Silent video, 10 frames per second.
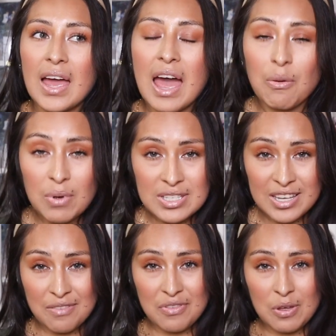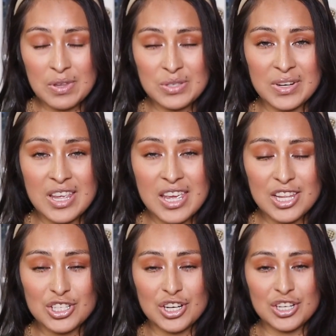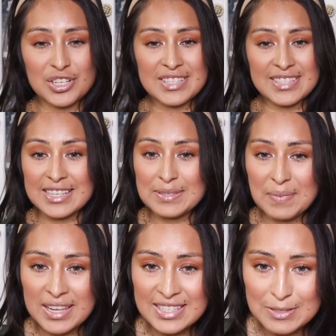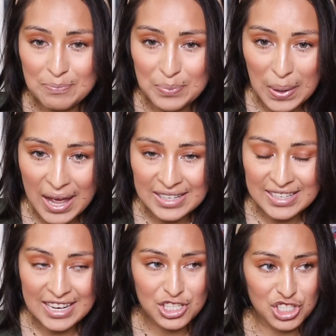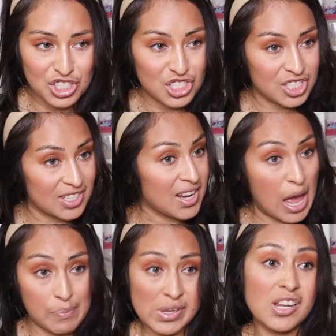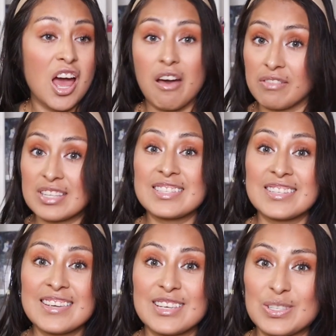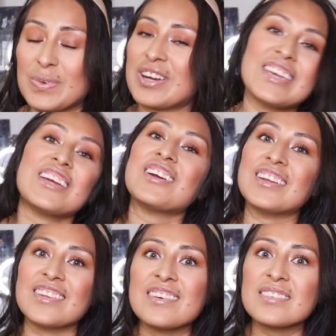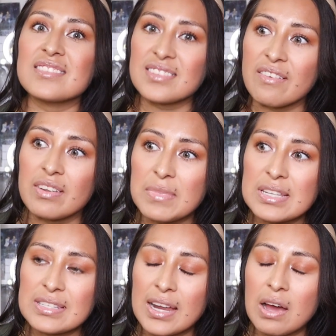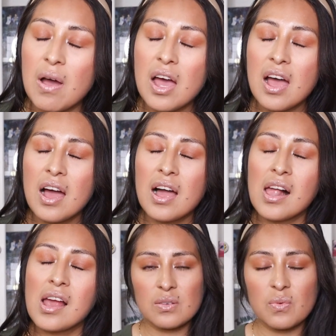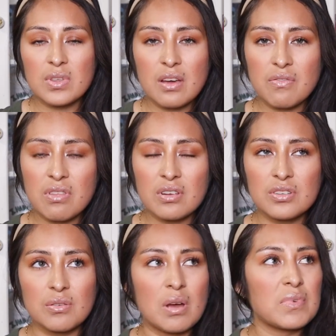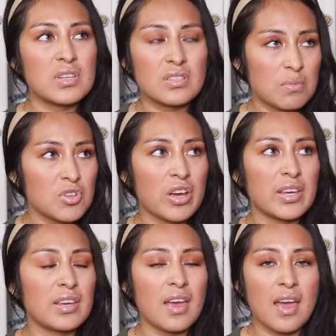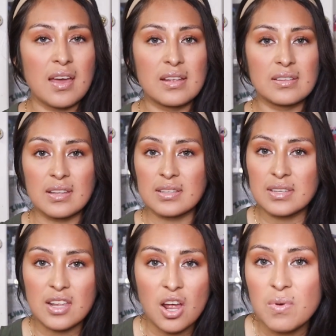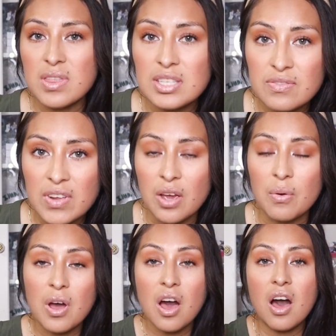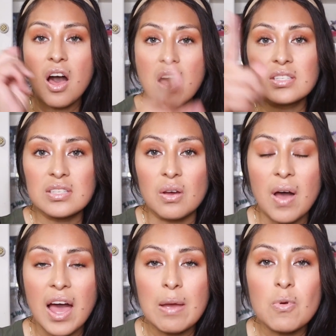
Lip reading: I was gonna film this when he turned 6 months, but it just didn't happen, obviously, because we are here and he is 7 months now. So without further ado, I'm gonna stop talking and let's get on with this video. Also, I am